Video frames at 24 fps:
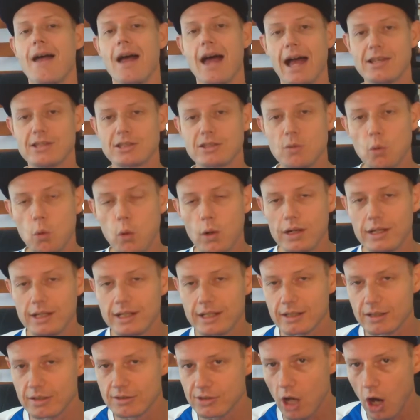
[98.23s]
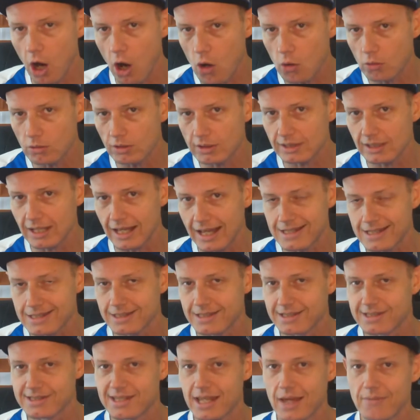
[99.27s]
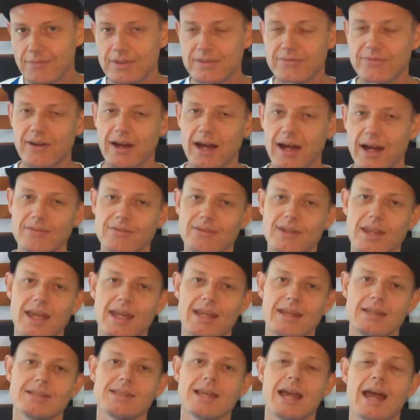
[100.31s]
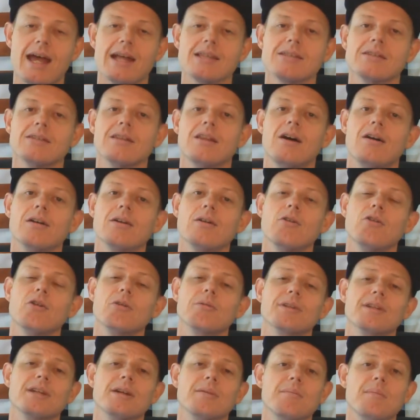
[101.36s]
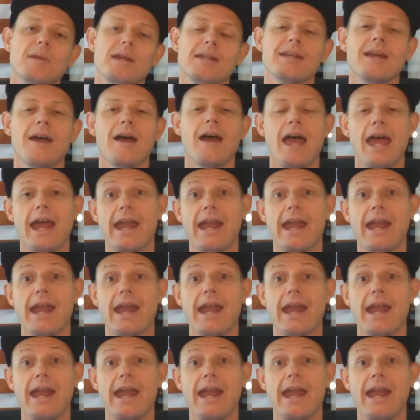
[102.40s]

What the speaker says: as Quinn Ewers only lasted 75 days as a Longhorn commit,